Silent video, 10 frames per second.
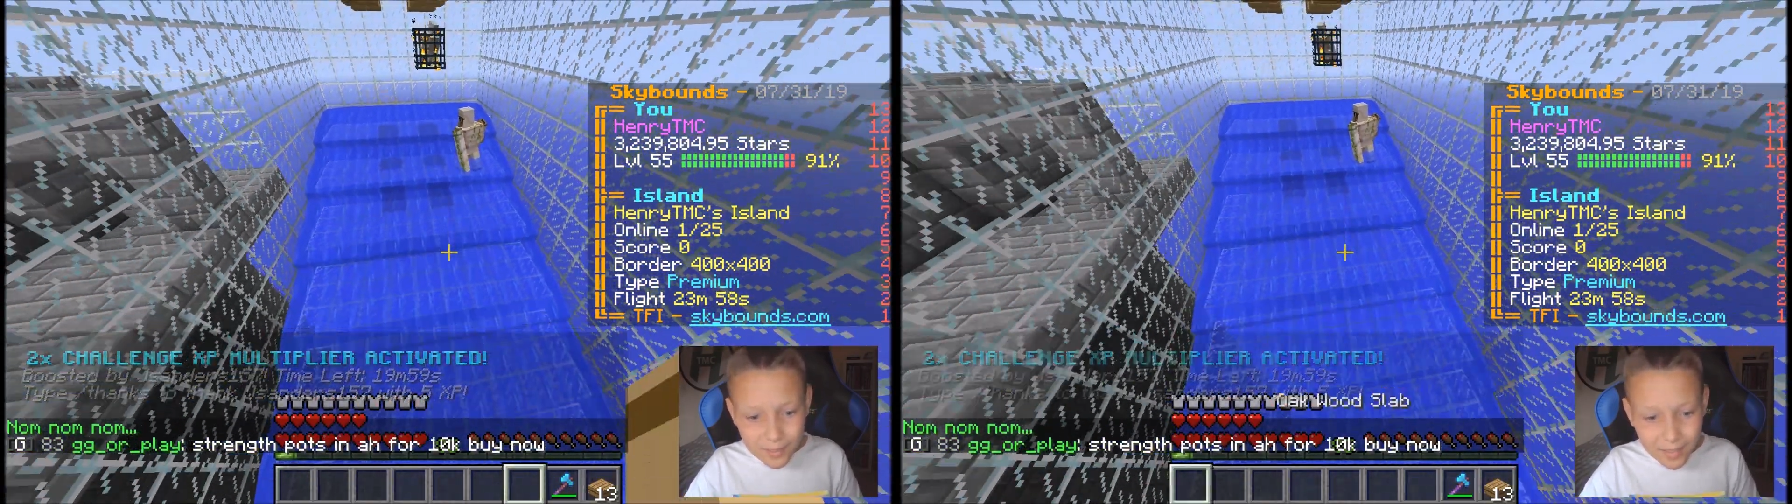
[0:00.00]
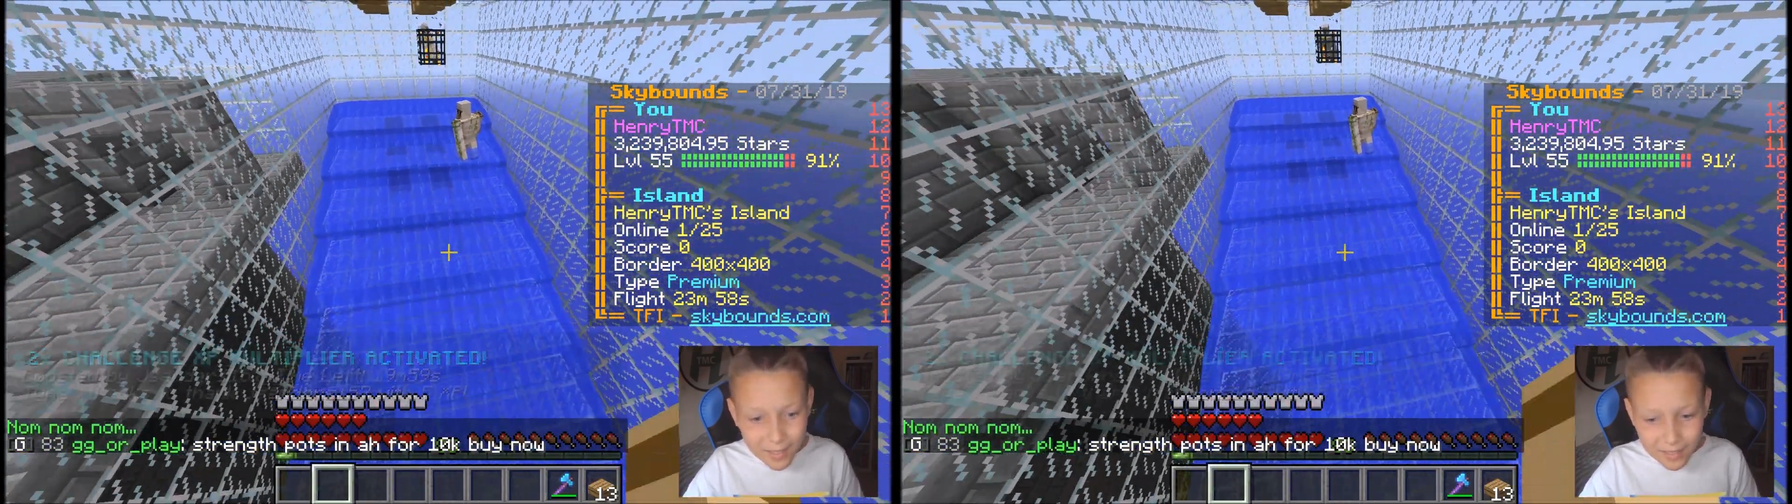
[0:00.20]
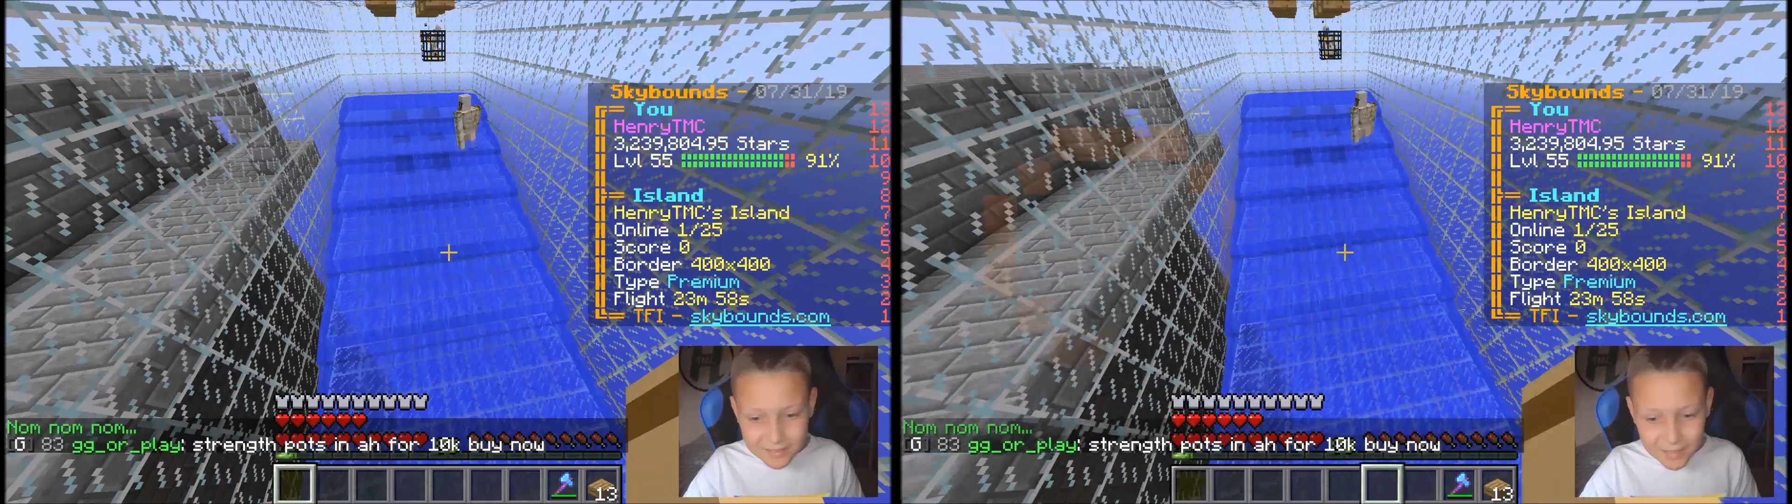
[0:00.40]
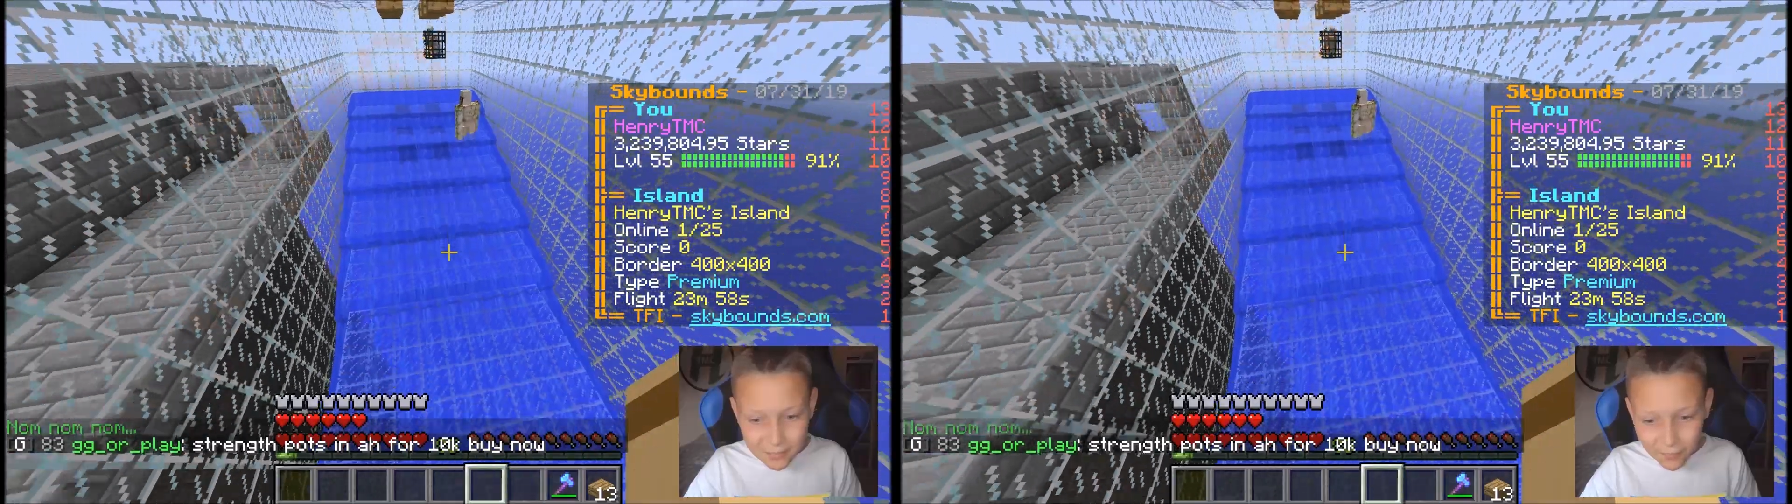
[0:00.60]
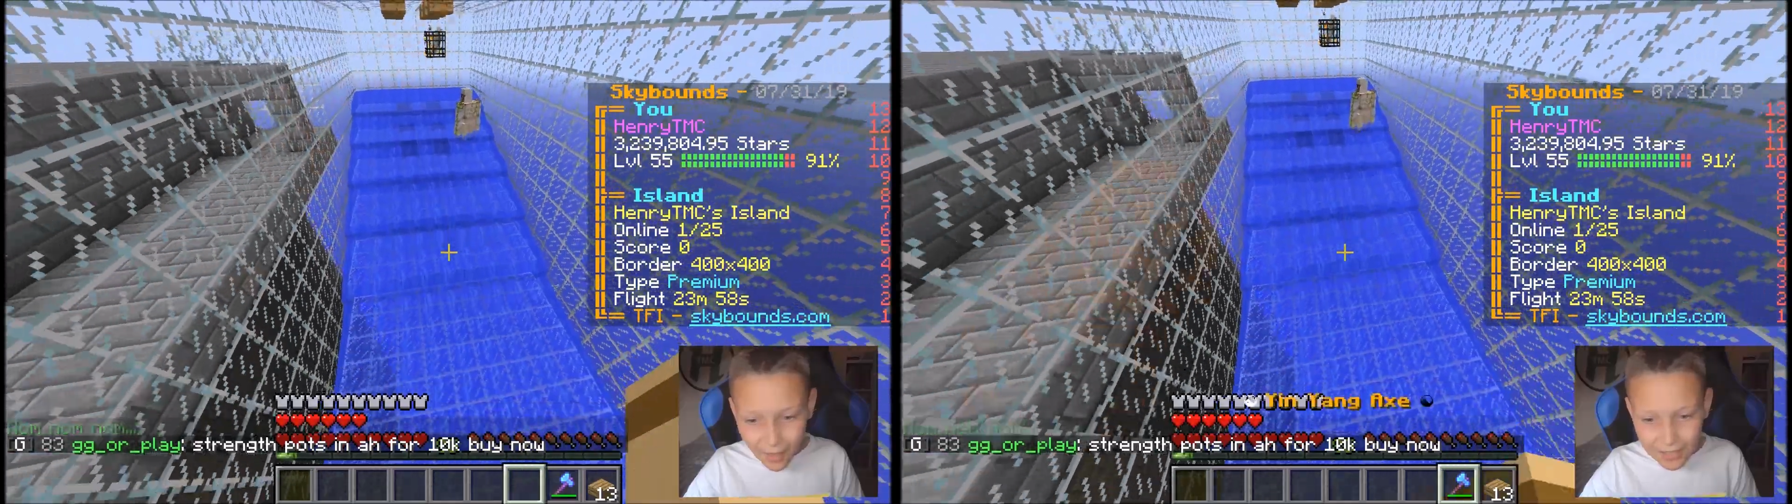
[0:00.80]
let's see if it
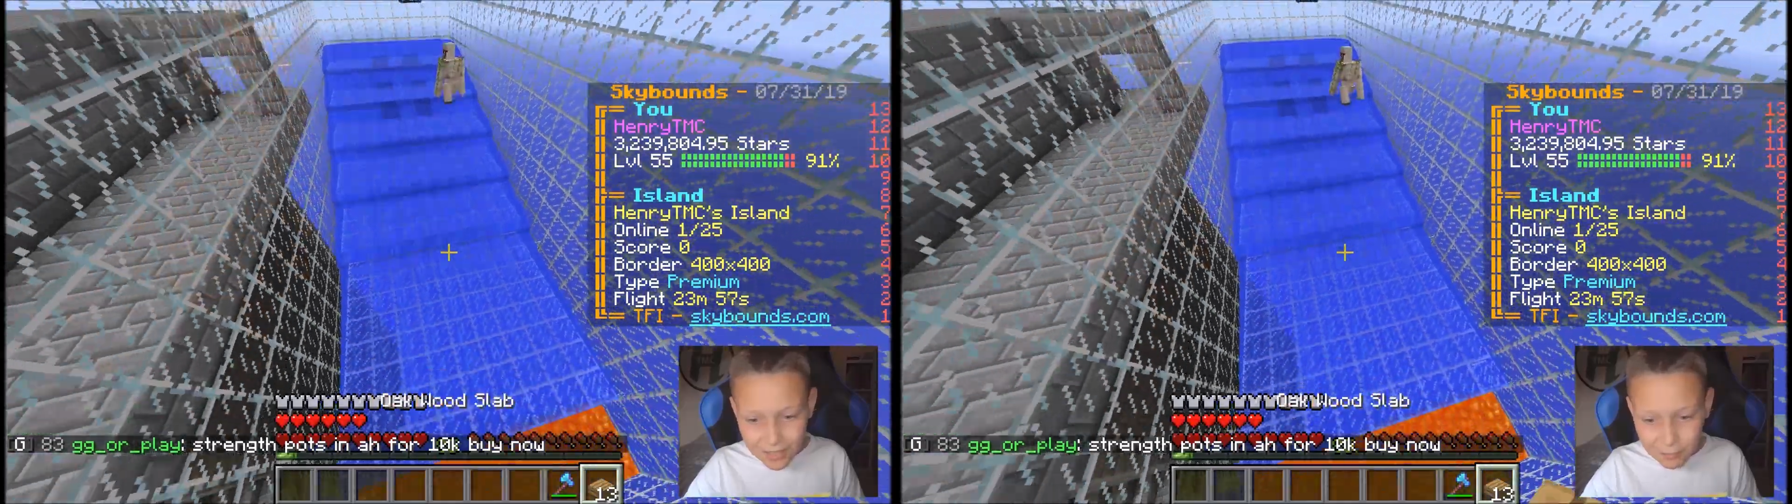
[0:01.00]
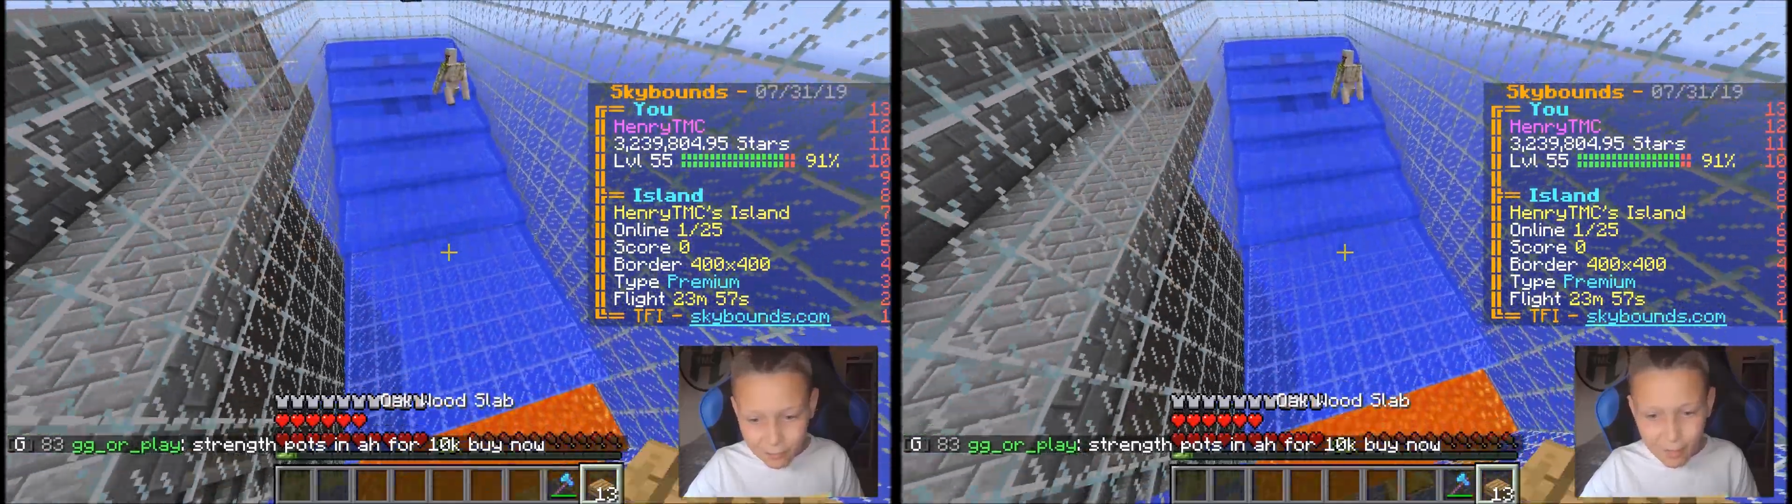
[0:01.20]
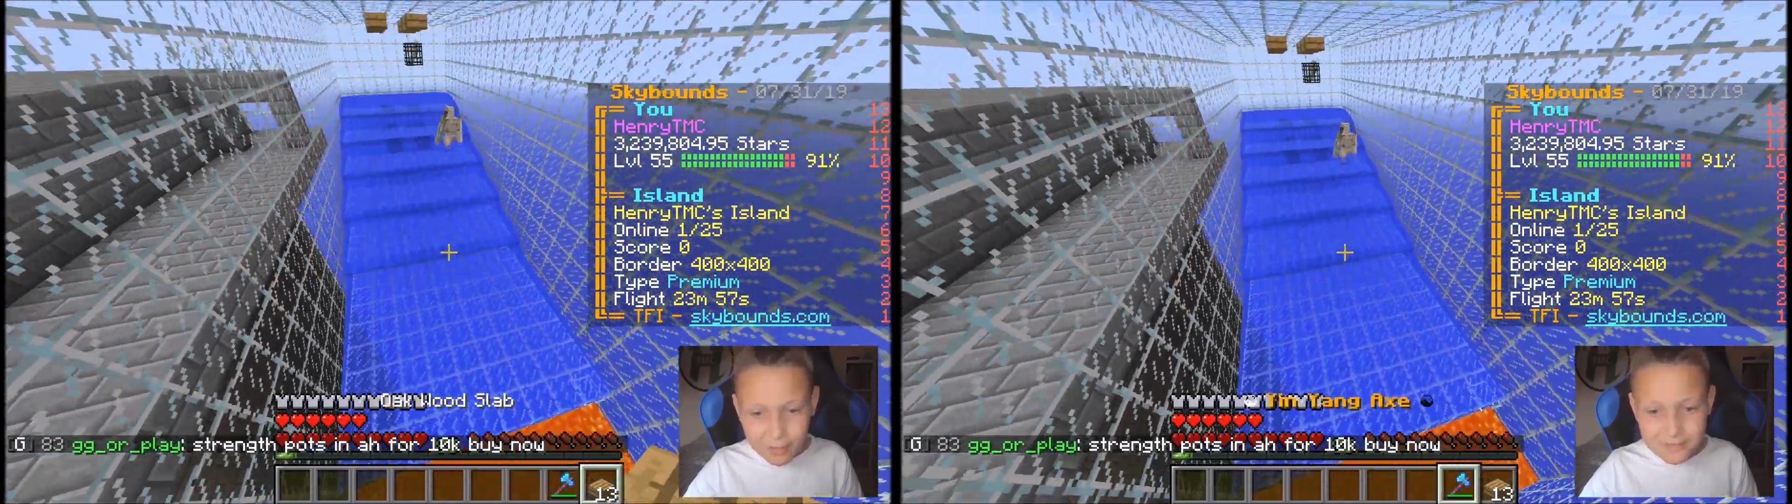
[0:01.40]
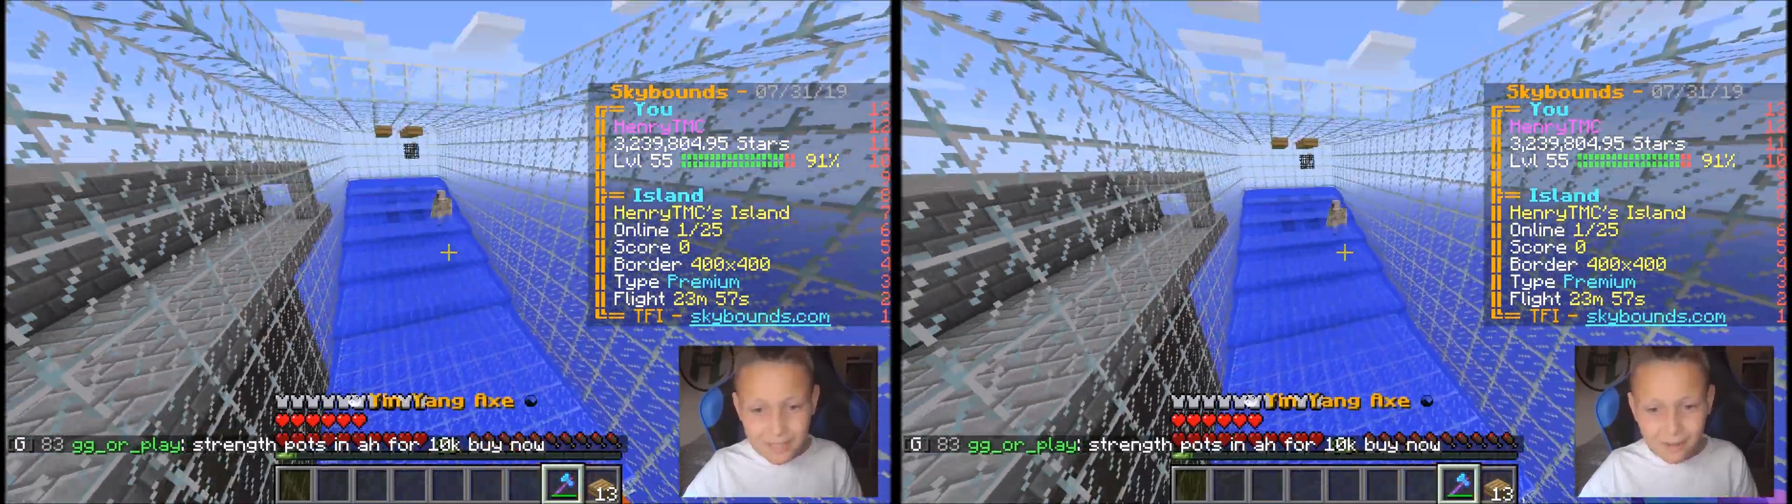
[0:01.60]
actually works now